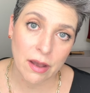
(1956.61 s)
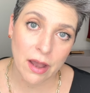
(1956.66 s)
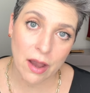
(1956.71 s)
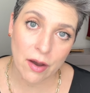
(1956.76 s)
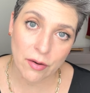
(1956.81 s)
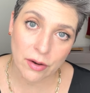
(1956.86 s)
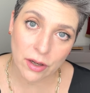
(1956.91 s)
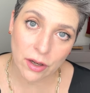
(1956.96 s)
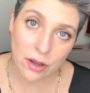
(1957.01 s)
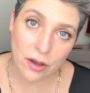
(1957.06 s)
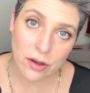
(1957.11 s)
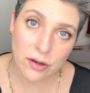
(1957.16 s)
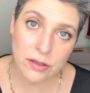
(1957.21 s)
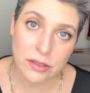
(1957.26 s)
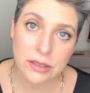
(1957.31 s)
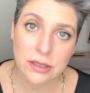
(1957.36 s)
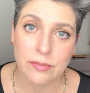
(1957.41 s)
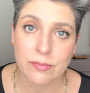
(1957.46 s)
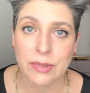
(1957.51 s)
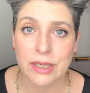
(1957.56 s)
how it
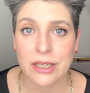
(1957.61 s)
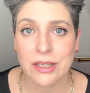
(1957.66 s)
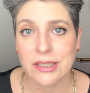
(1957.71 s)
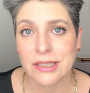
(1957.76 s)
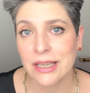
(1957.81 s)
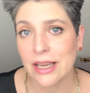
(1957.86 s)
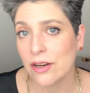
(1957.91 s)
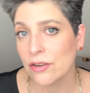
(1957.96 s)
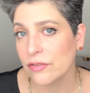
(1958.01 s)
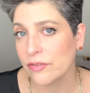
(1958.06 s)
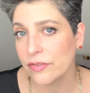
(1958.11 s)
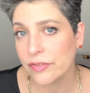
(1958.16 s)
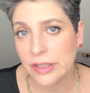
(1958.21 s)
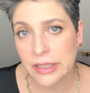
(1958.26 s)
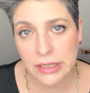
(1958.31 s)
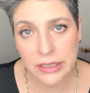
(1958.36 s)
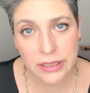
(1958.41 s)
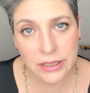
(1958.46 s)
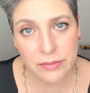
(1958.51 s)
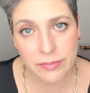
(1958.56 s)
looks and because I don't
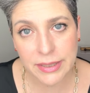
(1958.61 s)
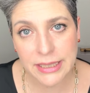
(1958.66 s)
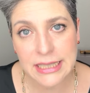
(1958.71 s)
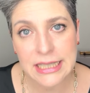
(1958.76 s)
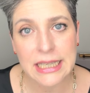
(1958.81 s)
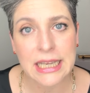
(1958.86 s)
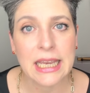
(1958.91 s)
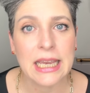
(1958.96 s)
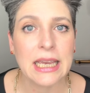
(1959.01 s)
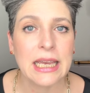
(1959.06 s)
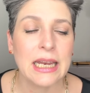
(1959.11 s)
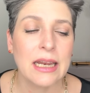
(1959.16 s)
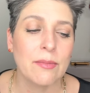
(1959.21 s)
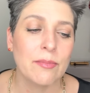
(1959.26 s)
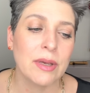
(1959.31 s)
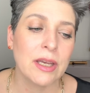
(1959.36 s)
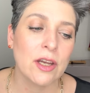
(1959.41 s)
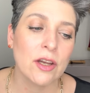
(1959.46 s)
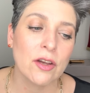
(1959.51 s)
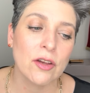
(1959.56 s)
feel it in my skin
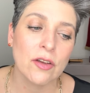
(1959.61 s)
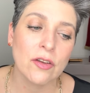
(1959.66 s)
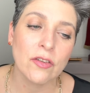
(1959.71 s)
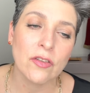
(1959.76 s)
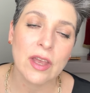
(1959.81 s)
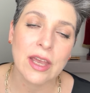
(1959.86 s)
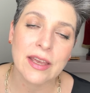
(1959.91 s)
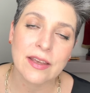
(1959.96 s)
and because